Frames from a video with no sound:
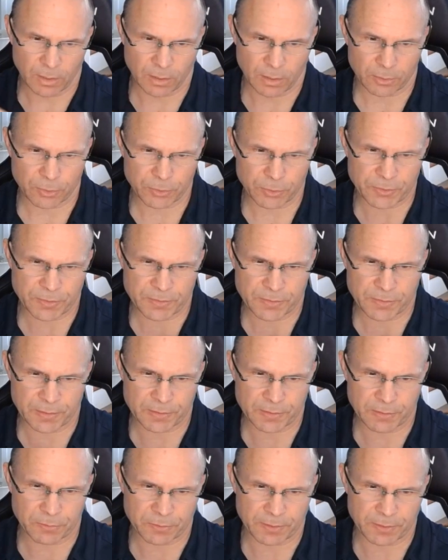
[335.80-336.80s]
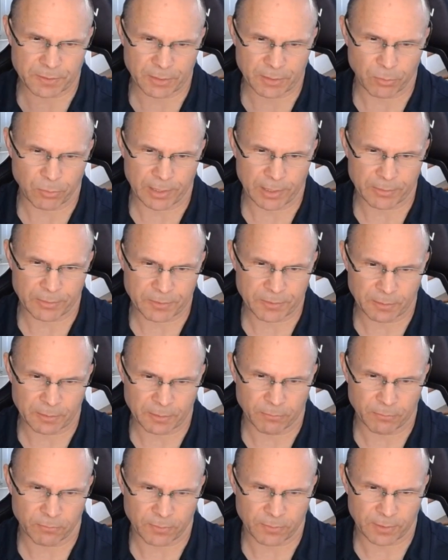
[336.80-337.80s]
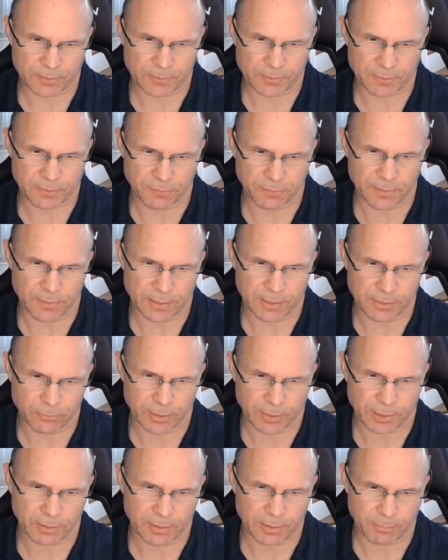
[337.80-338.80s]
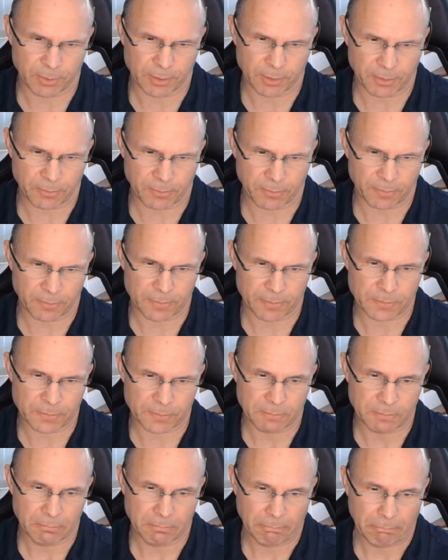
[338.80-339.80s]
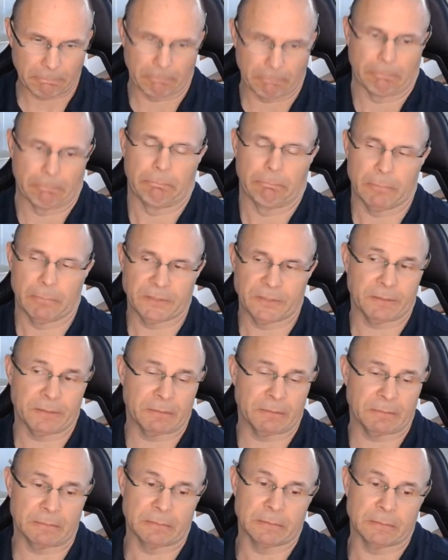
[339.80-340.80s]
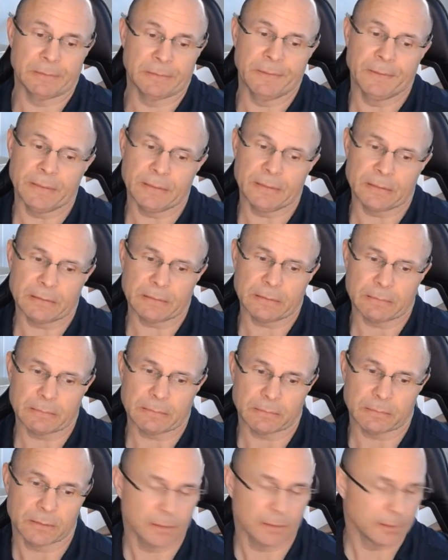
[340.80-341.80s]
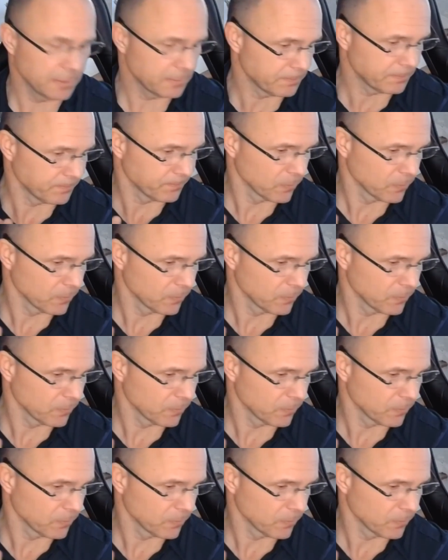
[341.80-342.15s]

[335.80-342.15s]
Kristen says, looks like it will allow us to deliver files to the VA directly, among other things. Is that a good thing? I don't know.